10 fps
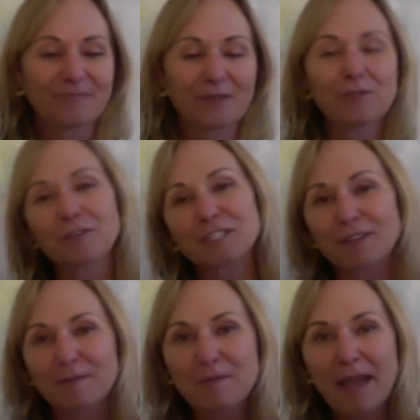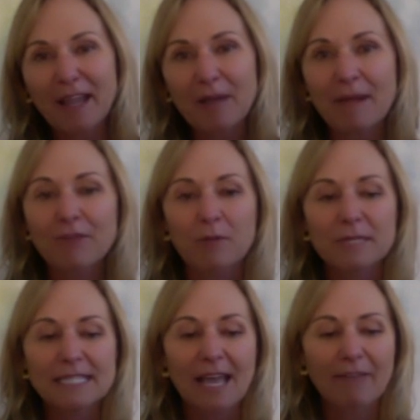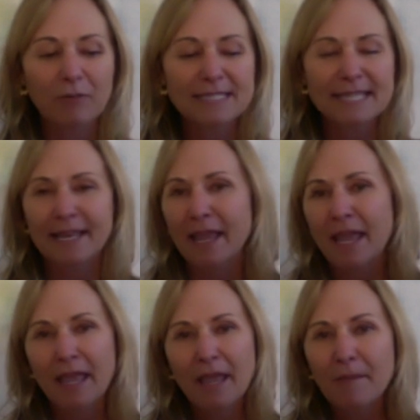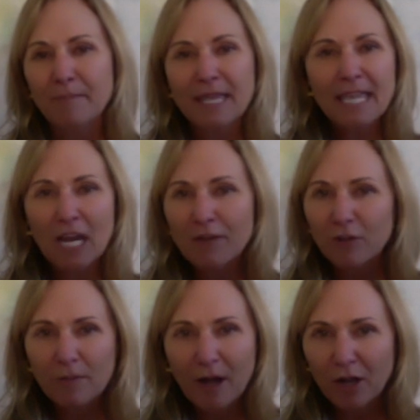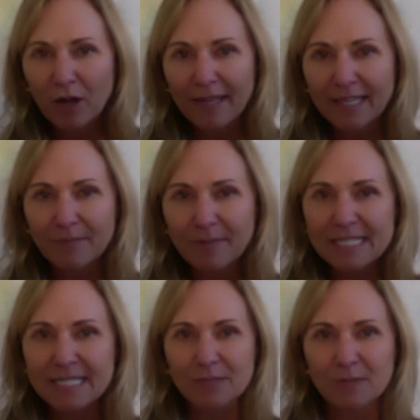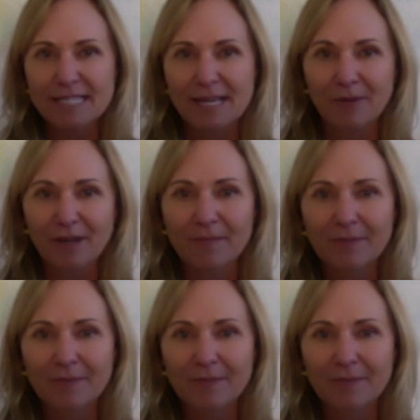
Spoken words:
Well, first of all, we back up. Everyone said, be careful about going into business with someone.